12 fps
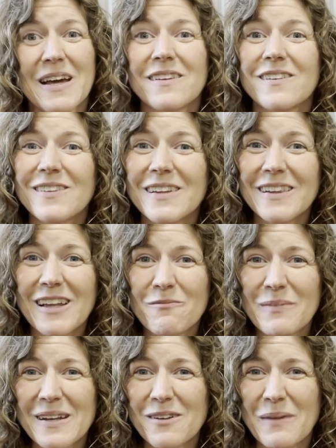Do you think
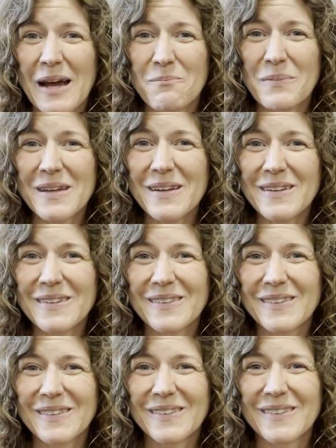that made him happy?
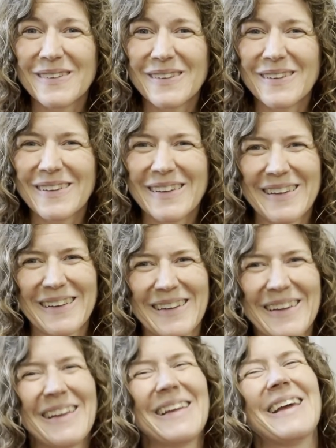
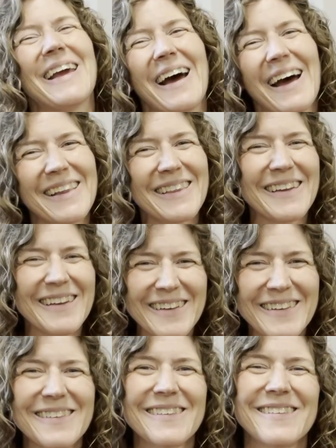Yeah, I think
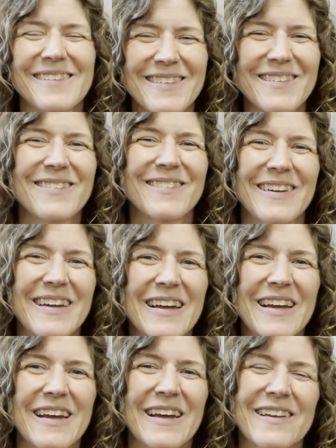it did too.
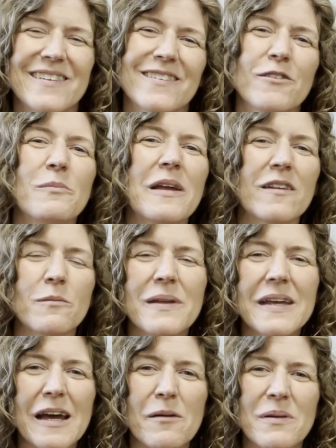It sure makes
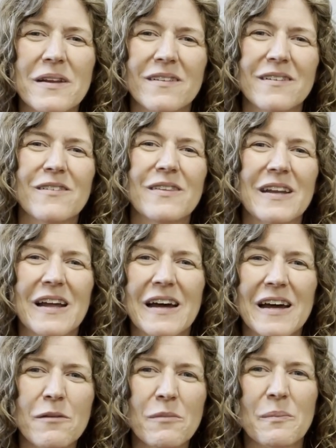me happy to know that
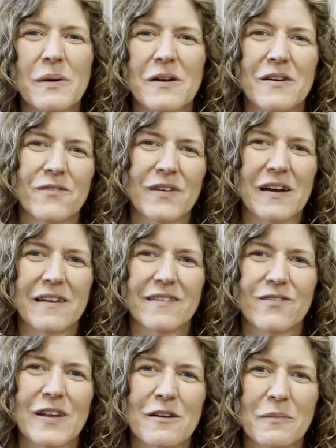I'm a part of
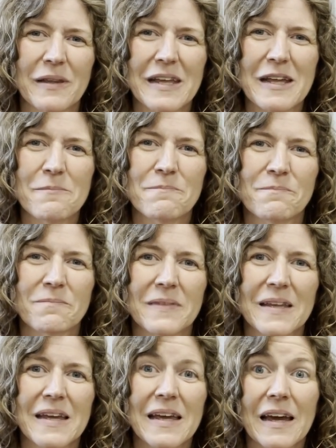God's family.
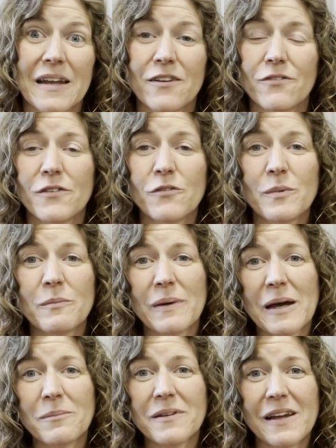And if you've been
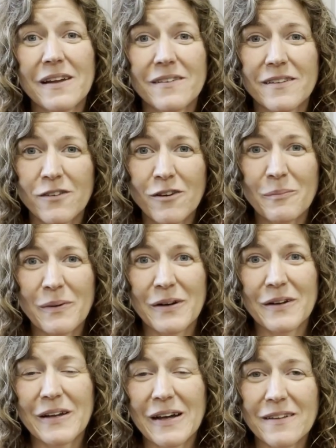baptized, you're a
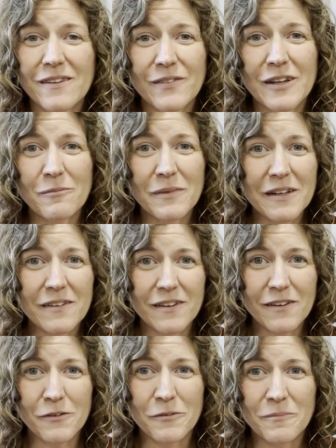part of God's family
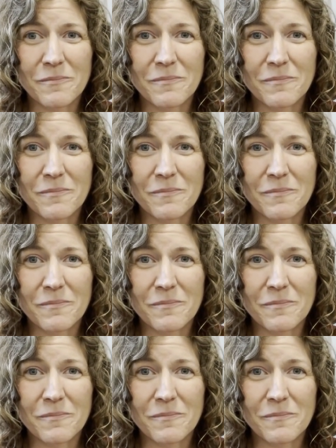too.